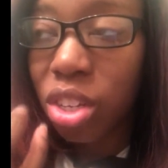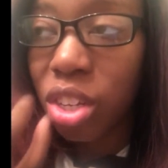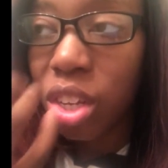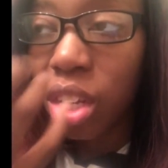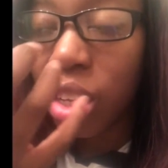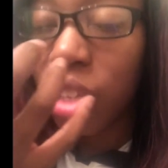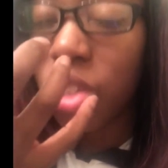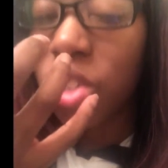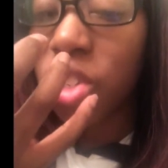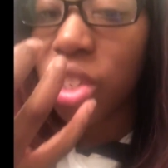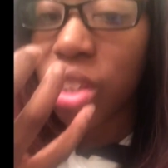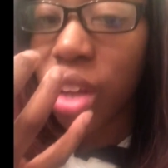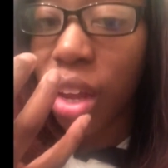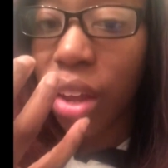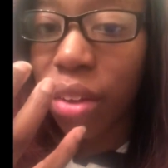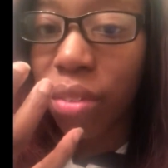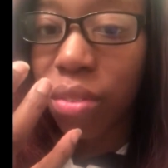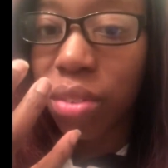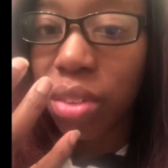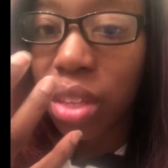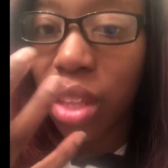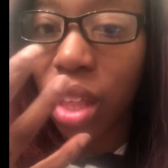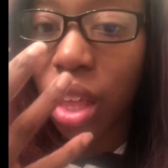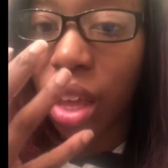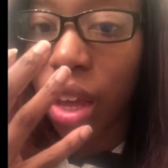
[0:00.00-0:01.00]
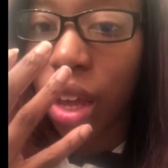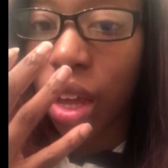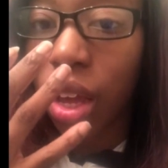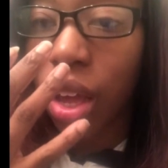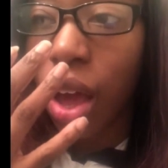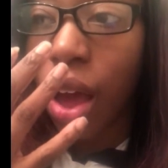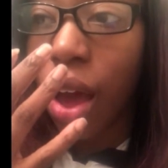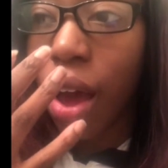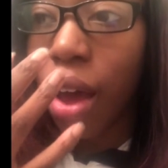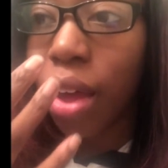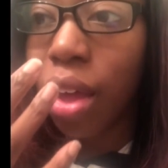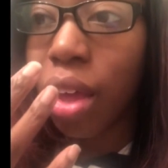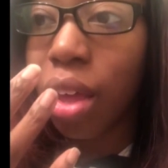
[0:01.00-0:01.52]
it shaves, like,
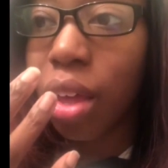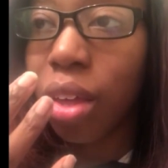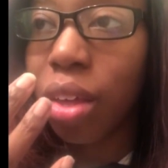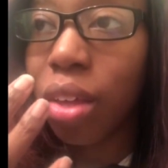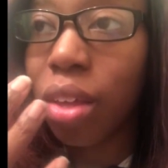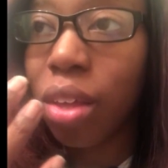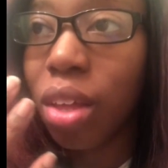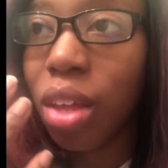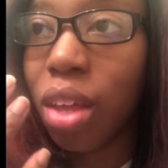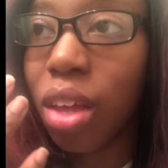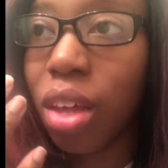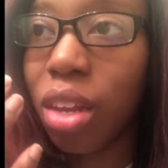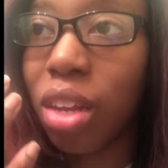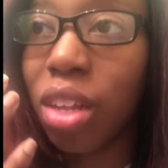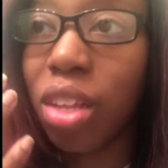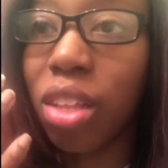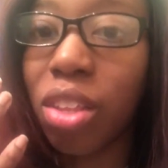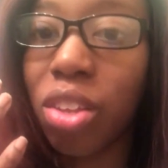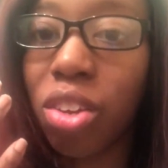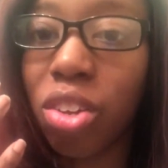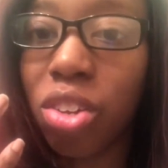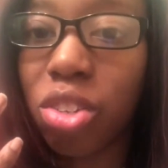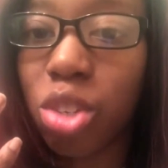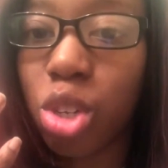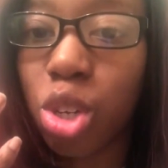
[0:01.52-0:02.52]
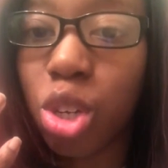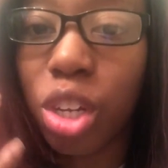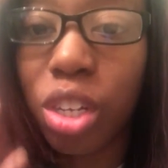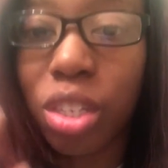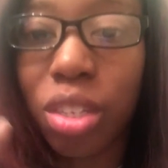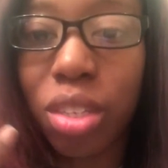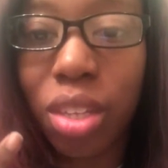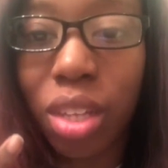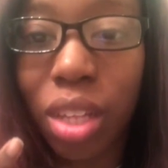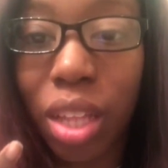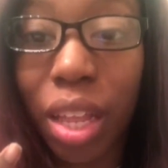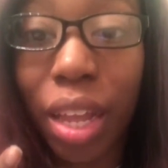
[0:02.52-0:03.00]
and it looks crusty,